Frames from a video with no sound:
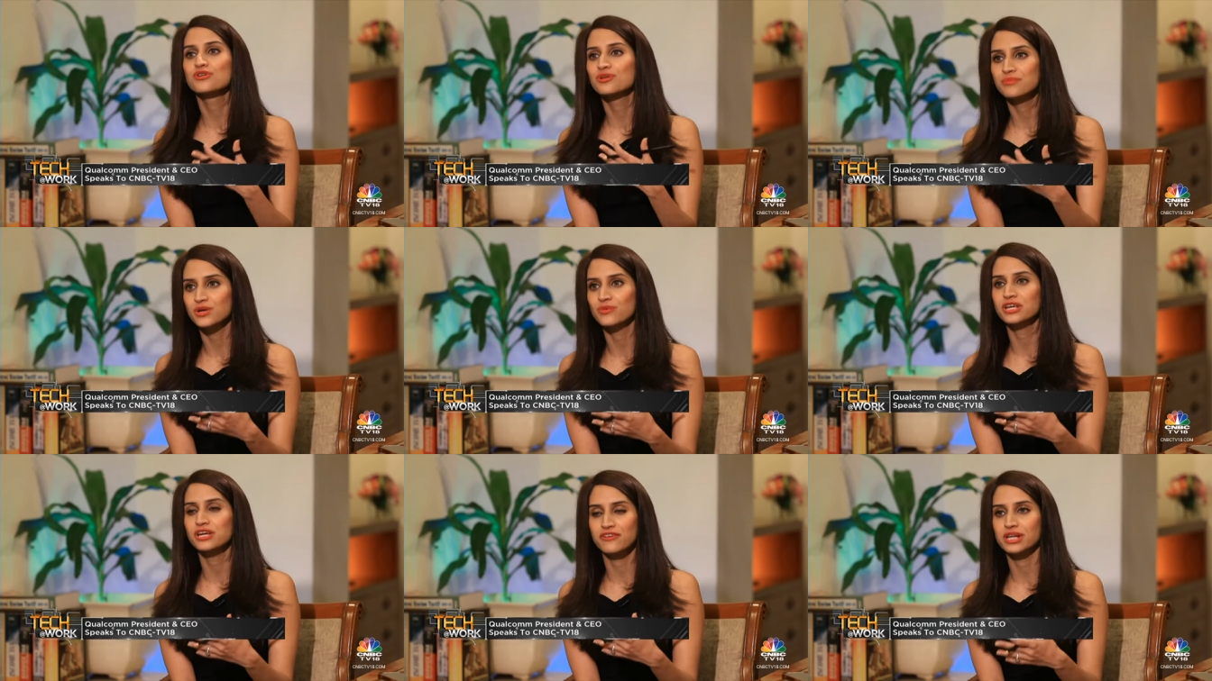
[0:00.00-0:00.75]
is going to be
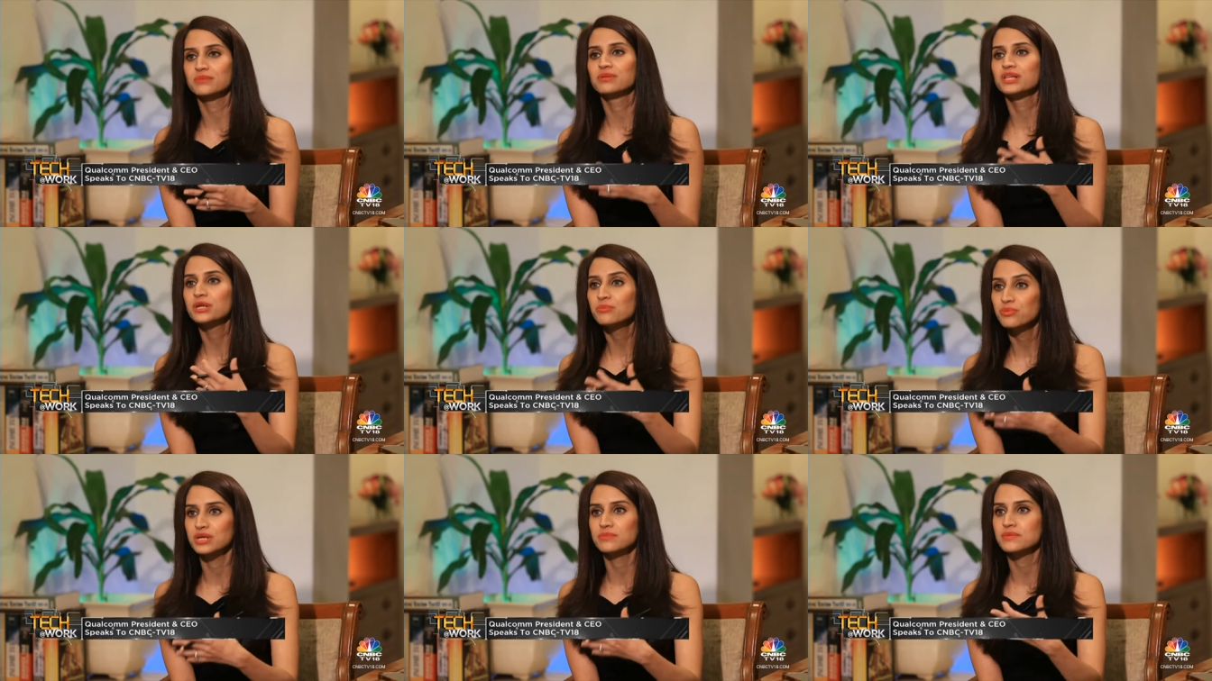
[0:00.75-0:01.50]
only available in
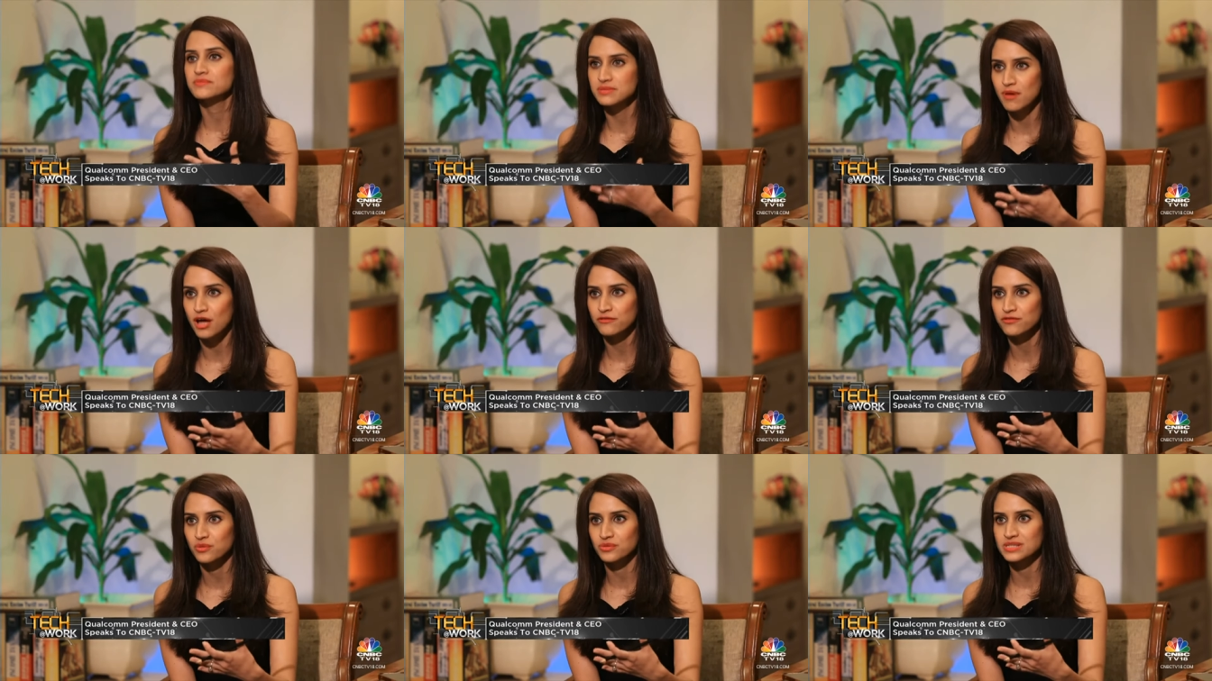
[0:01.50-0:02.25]
premium
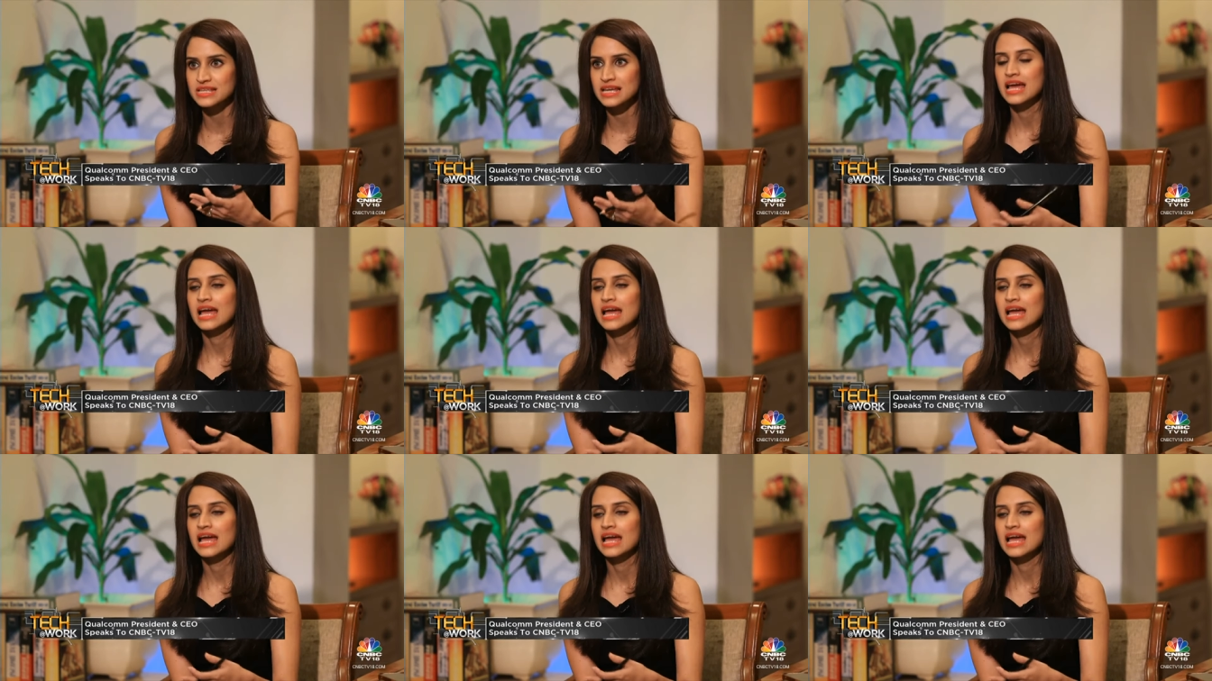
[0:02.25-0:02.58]
smartphones.